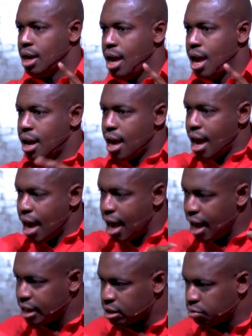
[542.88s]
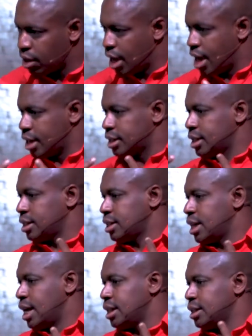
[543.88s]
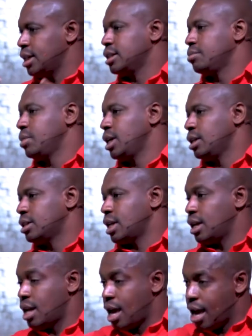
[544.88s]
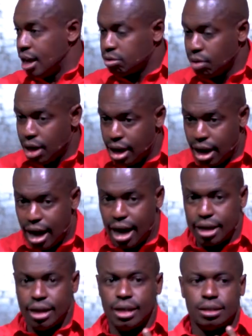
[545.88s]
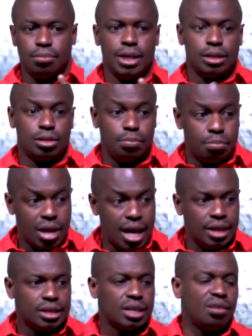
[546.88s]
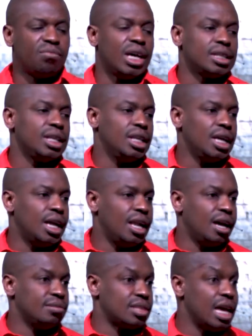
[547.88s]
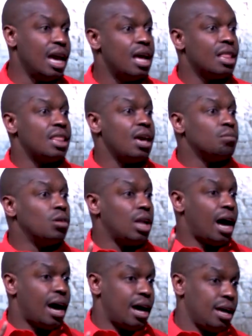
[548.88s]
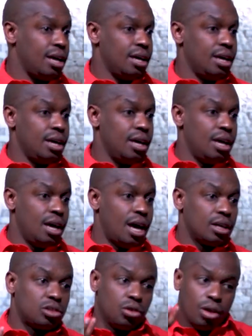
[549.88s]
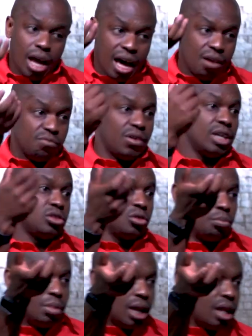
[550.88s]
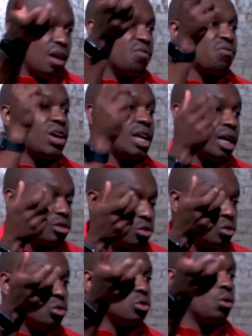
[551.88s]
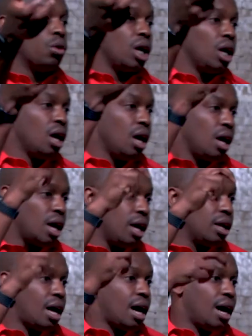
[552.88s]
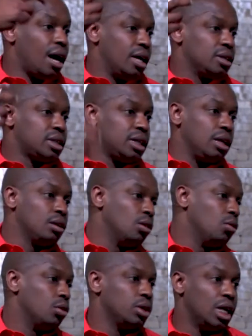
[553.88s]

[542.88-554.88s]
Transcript: And as we exercise these means, and as we allow these means to play itself out in our lives, there will lie our true love, our true belief, and our true joy in our unseen Lord.